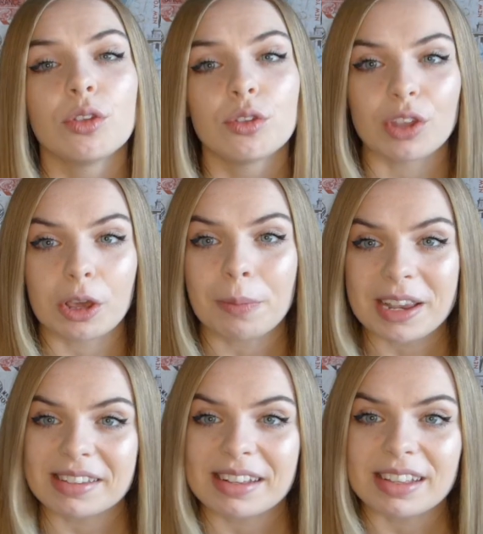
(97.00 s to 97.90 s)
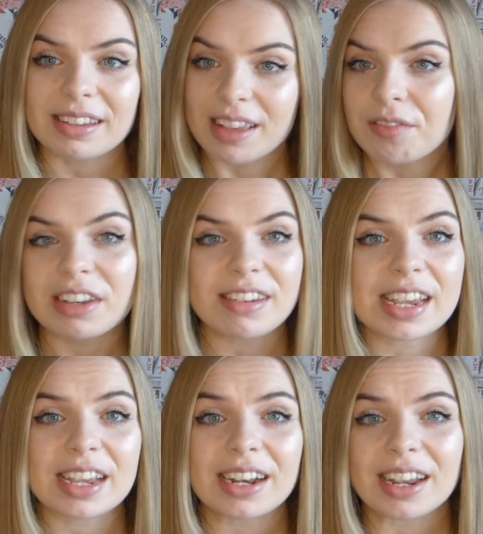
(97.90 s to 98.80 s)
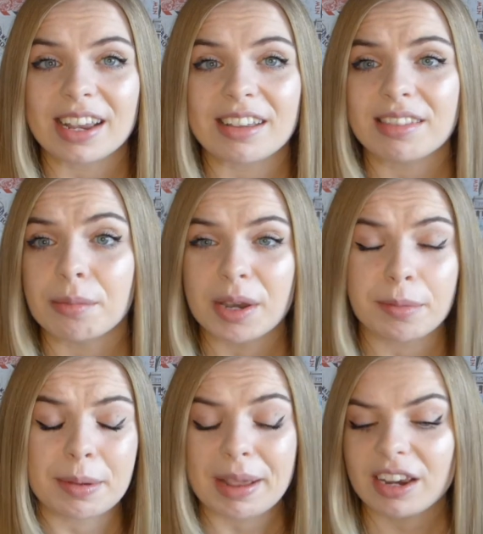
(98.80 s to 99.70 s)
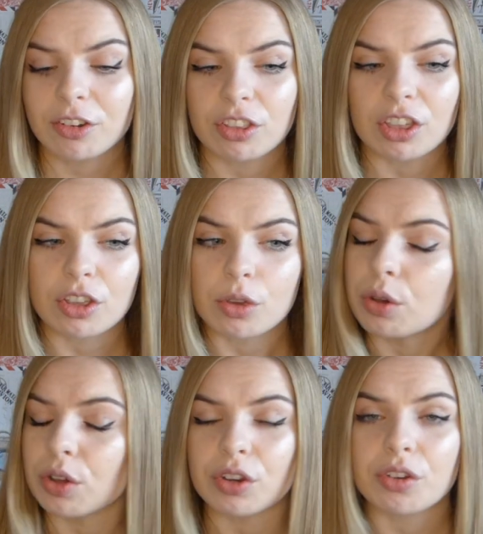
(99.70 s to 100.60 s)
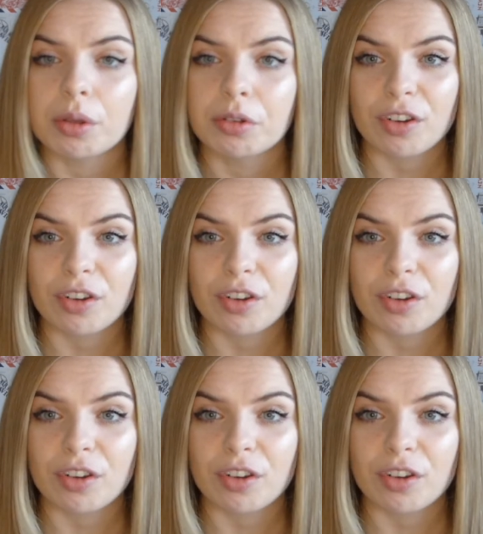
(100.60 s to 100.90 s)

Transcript: So basically seventeen is the minimum age that you could